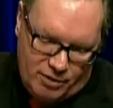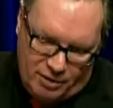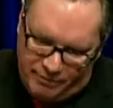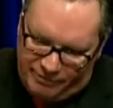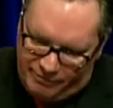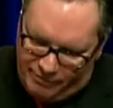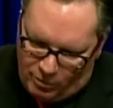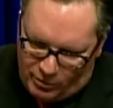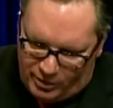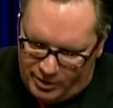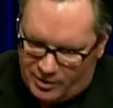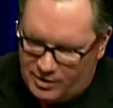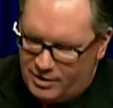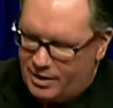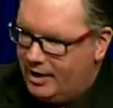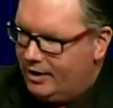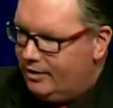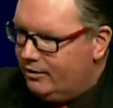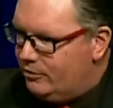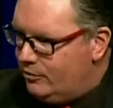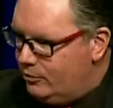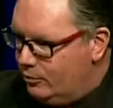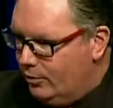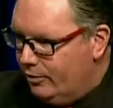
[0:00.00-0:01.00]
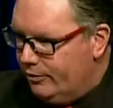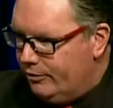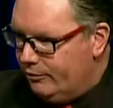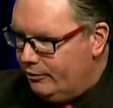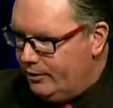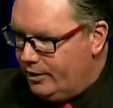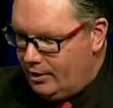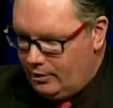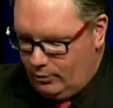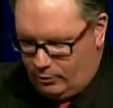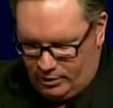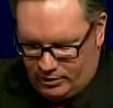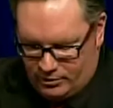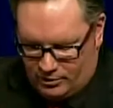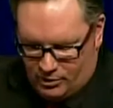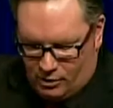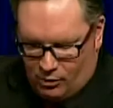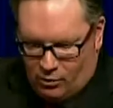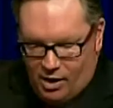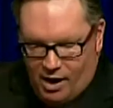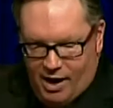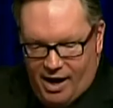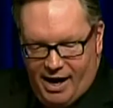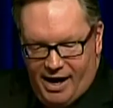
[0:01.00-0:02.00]
you to focus on 2 or 3 other ones.
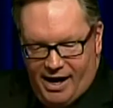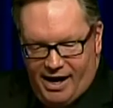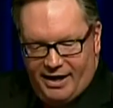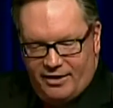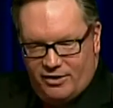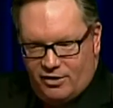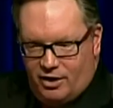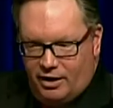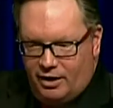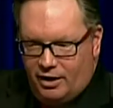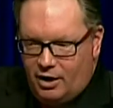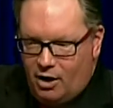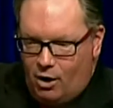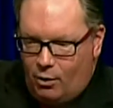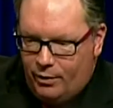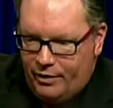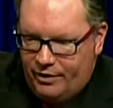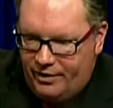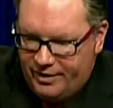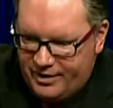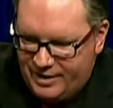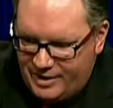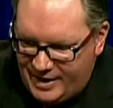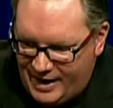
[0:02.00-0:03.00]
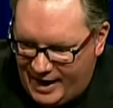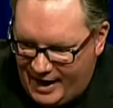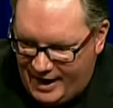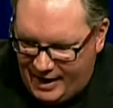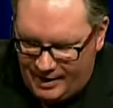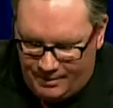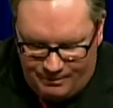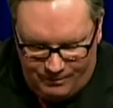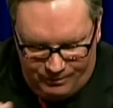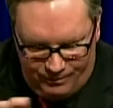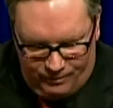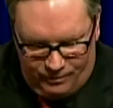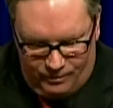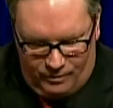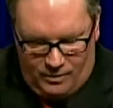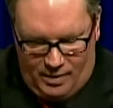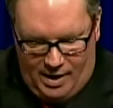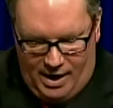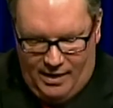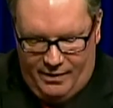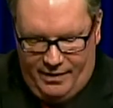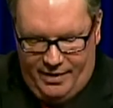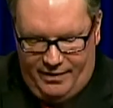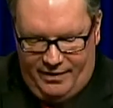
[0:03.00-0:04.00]
So it's going to go in this hand,
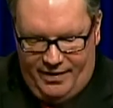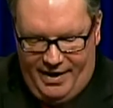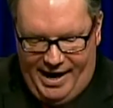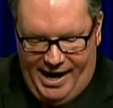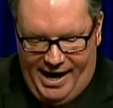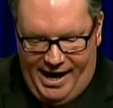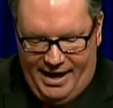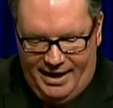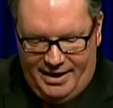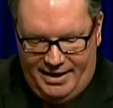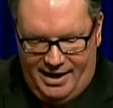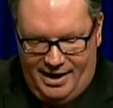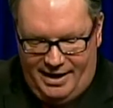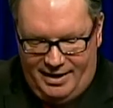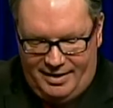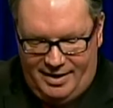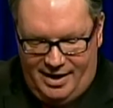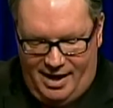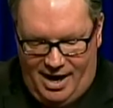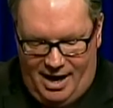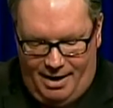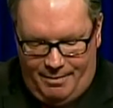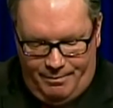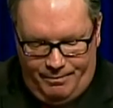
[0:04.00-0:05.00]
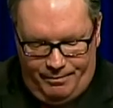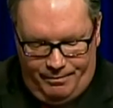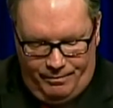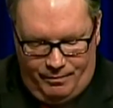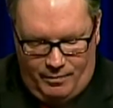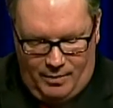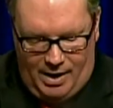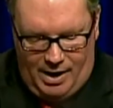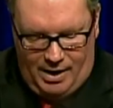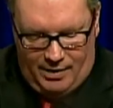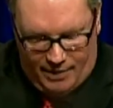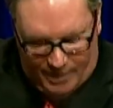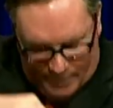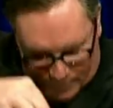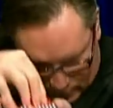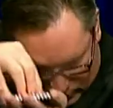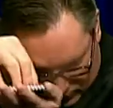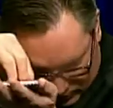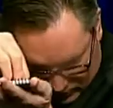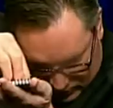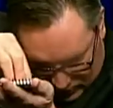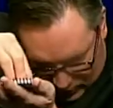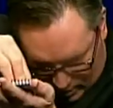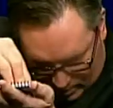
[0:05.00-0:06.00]
and then the hand on top, and then you're
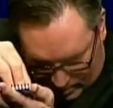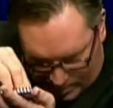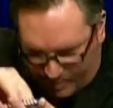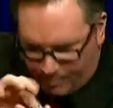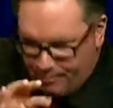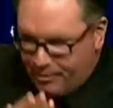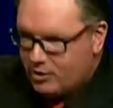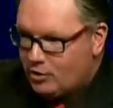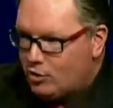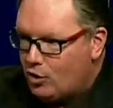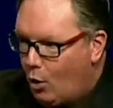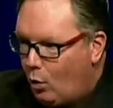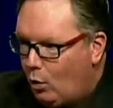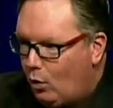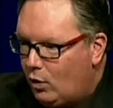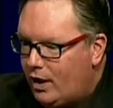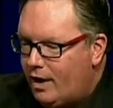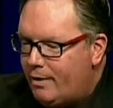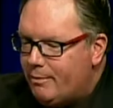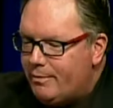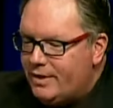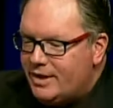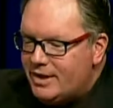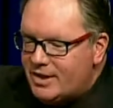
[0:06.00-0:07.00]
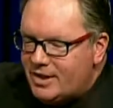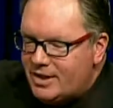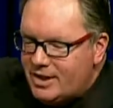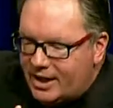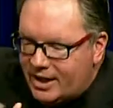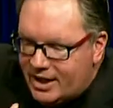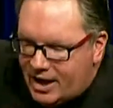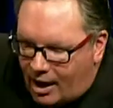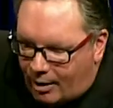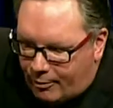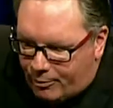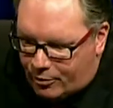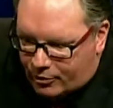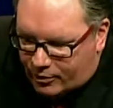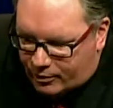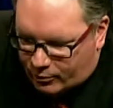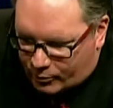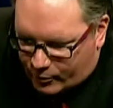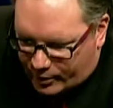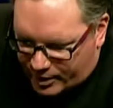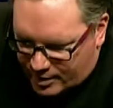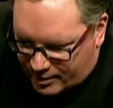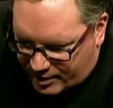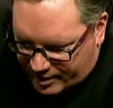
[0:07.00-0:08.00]
just going to, but don't let me see it. I'll put it
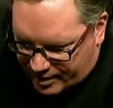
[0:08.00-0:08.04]
right